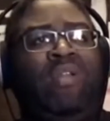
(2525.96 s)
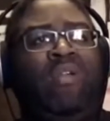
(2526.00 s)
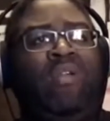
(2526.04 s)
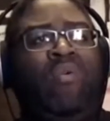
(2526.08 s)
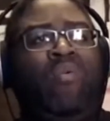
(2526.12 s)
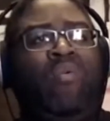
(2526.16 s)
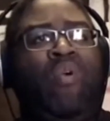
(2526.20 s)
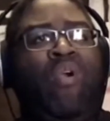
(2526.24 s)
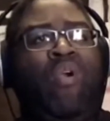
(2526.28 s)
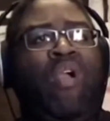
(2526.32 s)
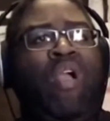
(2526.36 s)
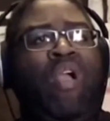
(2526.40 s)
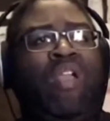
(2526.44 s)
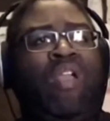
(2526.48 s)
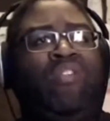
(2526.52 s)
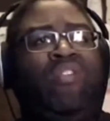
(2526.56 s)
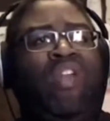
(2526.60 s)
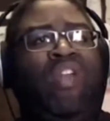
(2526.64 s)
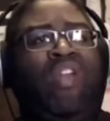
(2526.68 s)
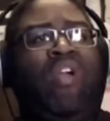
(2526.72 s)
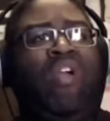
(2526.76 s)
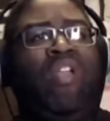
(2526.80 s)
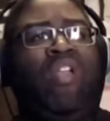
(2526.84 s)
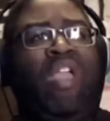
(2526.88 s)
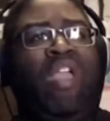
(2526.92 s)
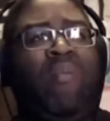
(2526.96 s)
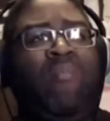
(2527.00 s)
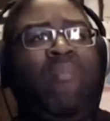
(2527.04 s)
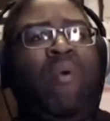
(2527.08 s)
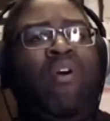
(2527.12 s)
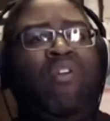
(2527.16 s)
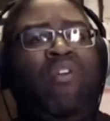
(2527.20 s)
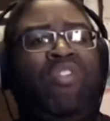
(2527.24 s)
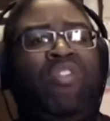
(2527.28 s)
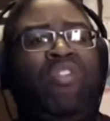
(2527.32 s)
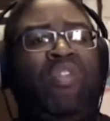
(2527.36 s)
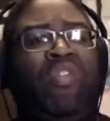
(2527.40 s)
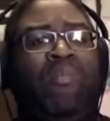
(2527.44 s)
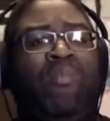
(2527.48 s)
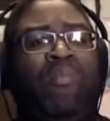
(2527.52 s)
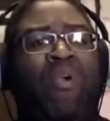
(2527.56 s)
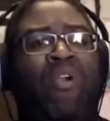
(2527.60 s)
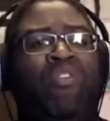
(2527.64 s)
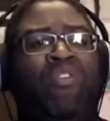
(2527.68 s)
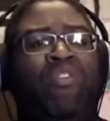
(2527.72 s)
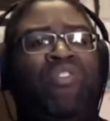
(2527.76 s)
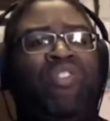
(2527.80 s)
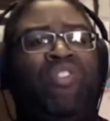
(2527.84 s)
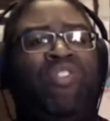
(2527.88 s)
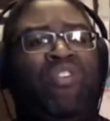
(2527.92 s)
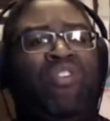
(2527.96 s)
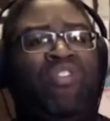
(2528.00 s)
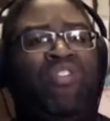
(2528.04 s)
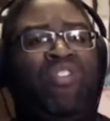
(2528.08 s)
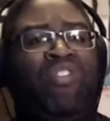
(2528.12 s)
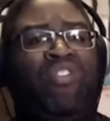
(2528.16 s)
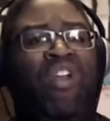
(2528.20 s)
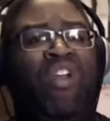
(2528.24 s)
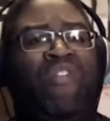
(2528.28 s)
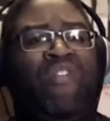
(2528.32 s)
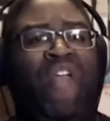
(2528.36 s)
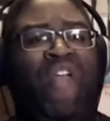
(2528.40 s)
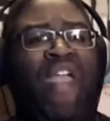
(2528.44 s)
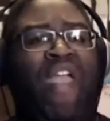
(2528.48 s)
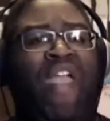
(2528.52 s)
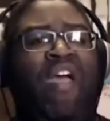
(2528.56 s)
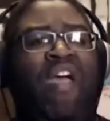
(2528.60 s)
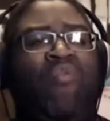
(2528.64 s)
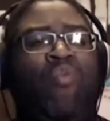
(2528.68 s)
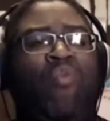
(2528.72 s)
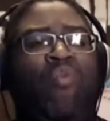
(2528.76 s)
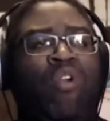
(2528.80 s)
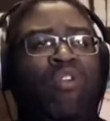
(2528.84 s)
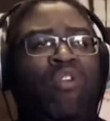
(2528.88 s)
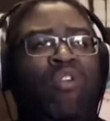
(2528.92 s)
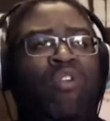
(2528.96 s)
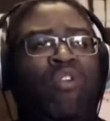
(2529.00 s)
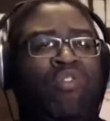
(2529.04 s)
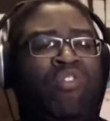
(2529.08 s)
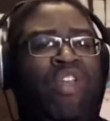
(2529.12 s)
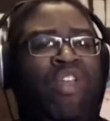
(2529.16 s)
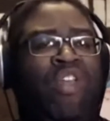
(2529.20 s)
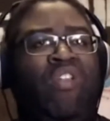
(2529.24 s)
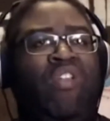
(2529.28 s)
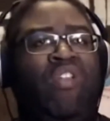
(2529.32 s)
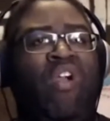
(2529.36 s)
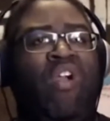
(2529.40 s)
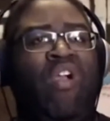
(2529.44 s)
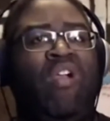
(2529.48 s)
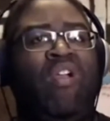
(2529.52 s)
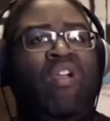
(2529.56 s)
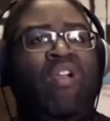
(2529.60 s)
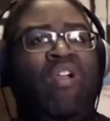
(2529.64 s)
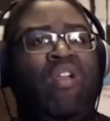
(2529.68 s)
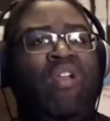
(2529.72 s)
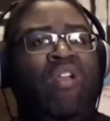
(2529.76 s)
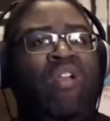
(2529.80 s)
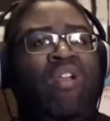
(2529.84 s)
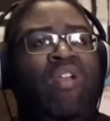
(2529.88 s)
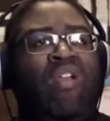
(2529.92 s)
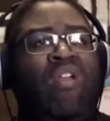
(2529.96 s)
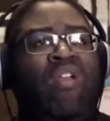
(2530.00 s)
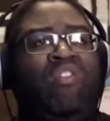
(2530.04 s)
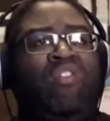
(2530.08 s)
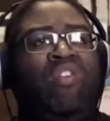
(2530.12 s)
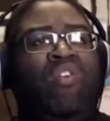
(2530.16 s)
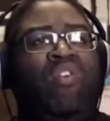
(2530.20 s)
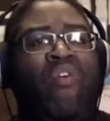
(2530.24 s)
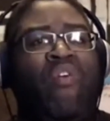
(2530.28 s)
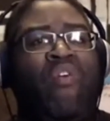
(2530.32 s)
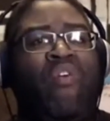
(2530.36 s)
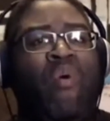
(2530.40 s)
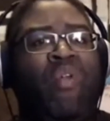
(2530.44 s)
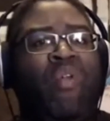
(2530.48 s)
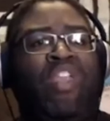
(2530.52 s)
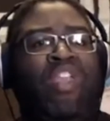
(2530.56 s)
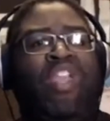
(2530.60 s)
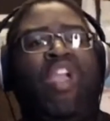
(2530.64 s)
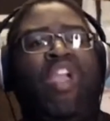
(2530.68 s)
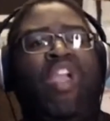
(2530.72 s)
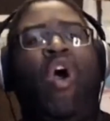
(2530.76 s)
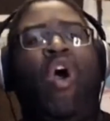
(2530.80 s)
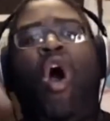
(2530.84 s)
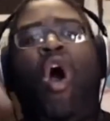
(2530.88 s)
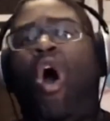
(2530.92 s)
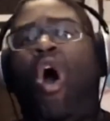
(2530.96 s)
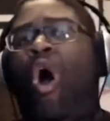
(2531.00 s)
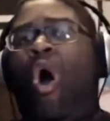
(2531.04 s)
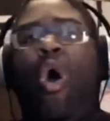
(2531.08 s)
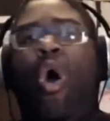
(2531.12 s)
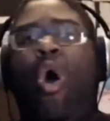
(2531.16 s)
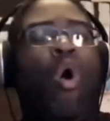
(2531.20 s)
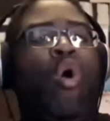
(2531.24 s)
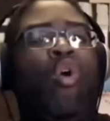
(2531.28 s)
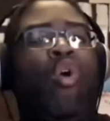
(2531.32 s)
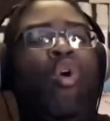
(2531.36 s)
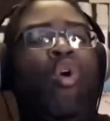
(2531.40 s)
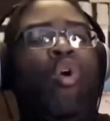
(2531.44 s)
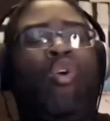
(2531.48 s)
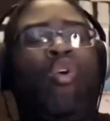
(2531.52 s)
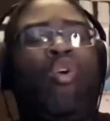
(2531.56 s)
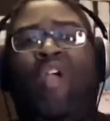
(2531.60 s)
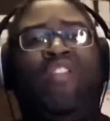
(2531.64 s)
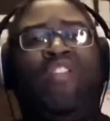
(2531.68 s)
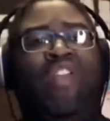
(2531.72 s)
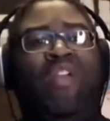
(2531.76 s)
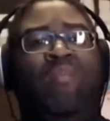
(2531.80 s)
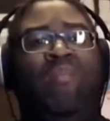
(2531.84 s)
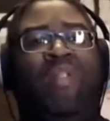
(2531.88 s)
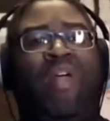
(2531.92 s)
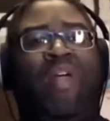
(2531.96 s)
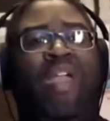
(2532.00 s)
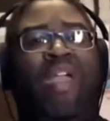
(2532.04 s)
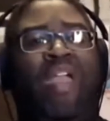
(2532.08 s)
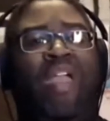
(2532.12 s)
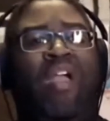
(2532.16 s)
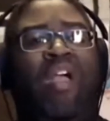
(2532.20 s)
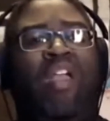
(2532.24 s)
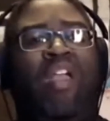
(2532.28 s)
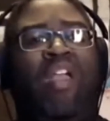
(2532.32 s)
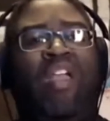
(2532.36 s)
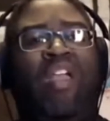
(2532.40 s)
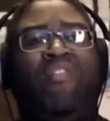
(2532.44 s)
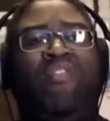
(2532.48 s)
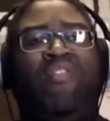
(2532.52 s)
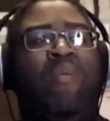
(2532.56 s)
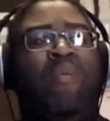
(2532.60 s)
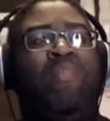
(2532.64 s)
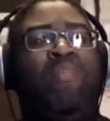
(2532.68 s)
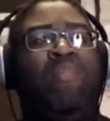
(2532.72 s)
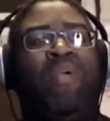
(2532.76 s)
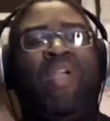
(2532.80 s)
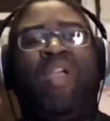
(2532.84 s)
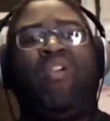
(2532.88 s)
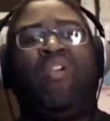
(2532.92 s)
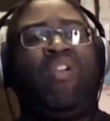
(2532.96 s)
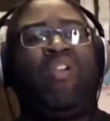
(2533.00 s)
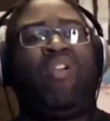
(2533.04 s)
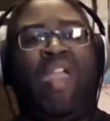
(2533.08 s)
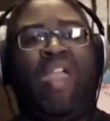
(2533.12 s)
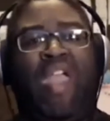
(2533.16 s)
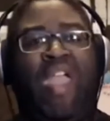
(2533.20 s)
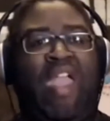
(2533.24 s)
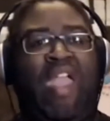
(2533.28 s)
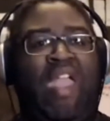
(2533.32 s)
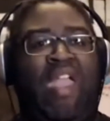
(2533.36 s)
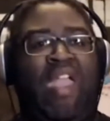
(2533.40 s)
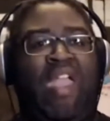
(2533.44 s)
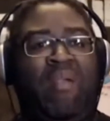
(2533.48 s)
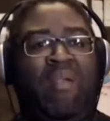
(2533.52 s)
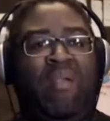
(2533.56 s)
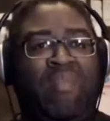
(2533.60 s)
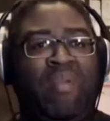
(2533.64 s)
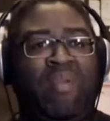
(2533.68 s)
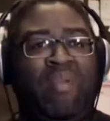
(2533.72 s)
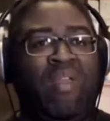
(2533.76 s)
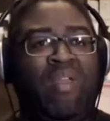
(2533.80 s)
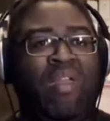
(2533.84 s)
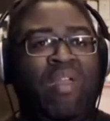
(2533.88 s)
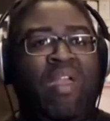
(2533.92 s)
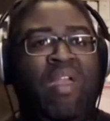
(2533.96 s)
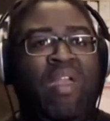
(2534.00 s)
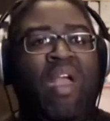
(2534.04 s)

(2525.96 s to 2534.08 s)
where I could say, okay, most of the mercenary stuff I have works for Cygnar, so if I want to get all crazy and play an even bigger game,